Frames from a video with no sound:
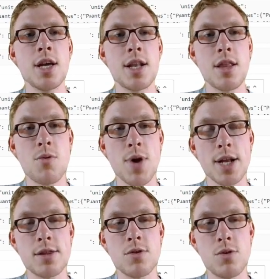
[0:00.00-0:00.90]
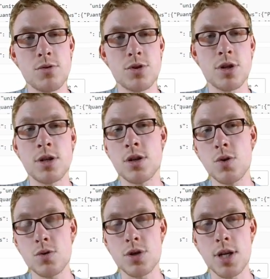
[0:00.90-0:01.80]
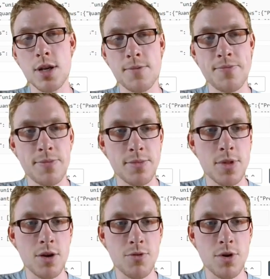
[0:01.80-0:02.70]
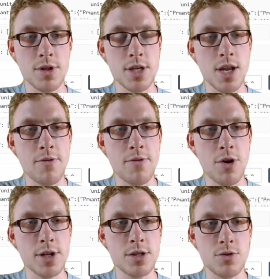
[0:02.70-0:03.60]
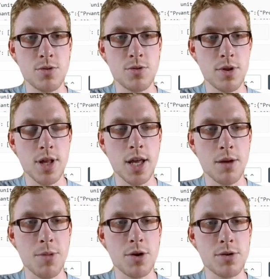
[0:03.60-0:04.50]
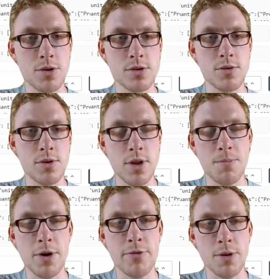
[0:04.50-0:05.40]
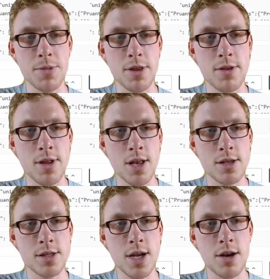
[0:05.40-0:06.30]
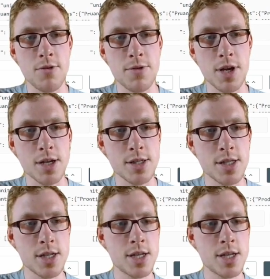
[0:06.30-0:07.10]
the right solution, usually. Of course, it never hurts to think about also the performance side of things.